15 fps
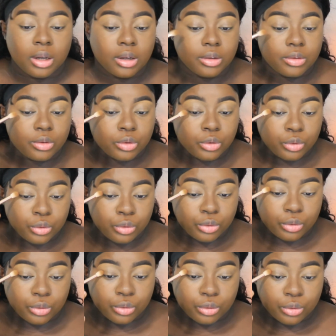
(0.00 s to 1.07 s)

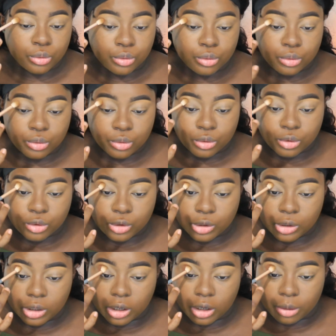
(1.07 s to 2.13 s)
to
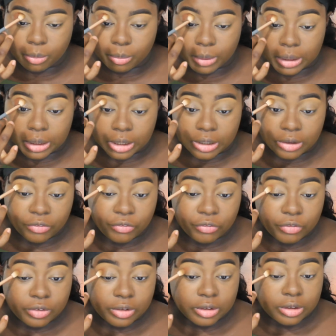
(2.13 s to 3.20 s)

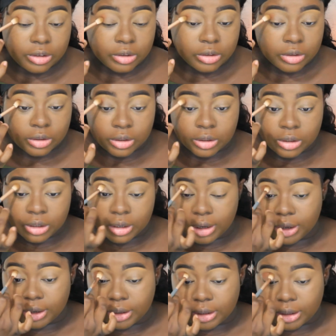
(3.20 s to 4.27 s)
uplift
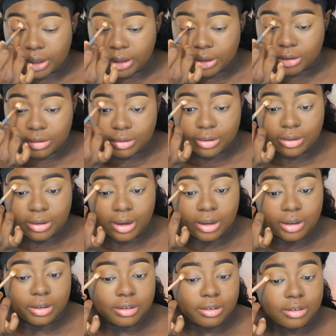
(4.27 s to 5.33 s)
against the
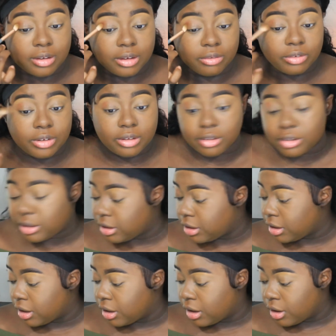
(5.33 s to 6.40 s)
negativity,
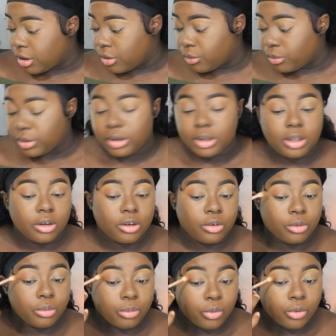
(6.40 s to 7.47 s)
we need to
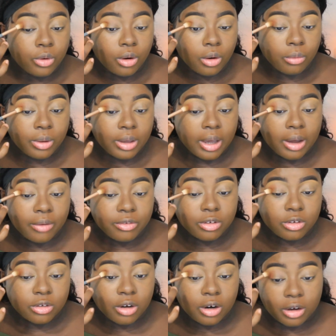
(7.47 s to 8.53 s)
do more. We have to
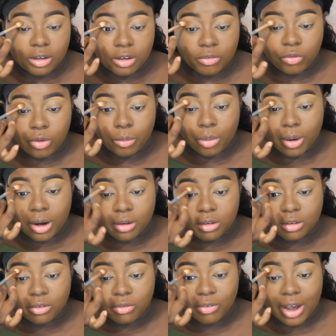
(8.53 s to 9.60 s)
start giving
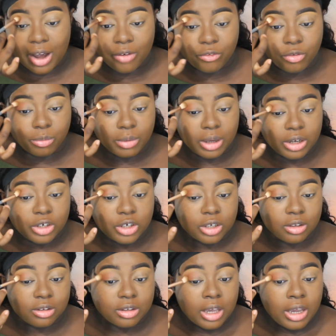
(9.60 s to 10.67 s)
positive
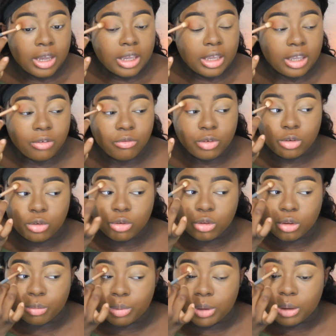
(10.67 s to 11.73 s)
affirmations, even to
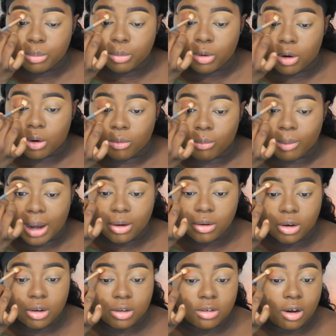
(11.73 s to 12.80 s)
the people around
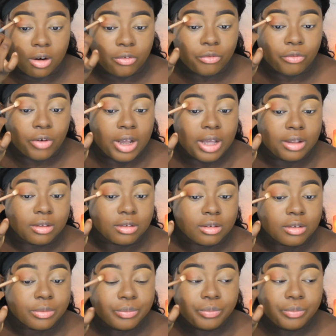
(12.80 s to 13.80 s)
us, our friends.